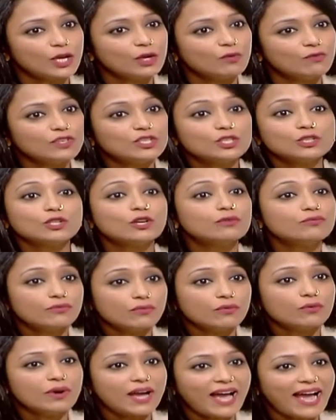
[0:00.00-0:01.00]
which is of
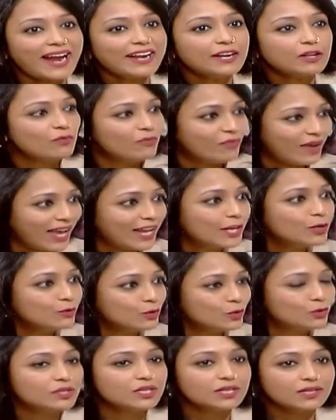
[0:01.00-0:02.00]
adding value
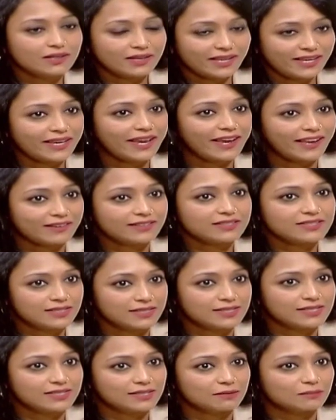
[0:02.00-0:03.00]
to the care
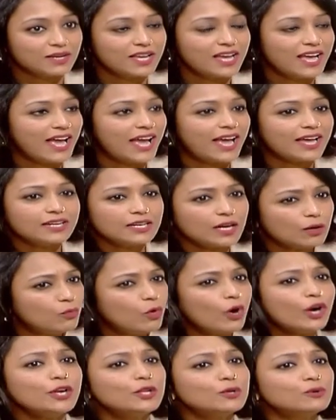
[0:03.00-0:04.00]
system and
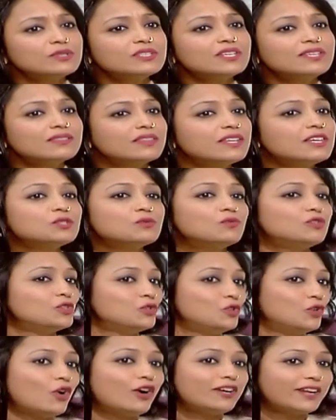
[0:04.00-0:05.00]
avoid using things which
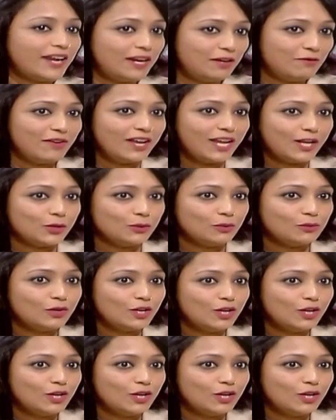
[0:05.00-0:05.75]
do not add value.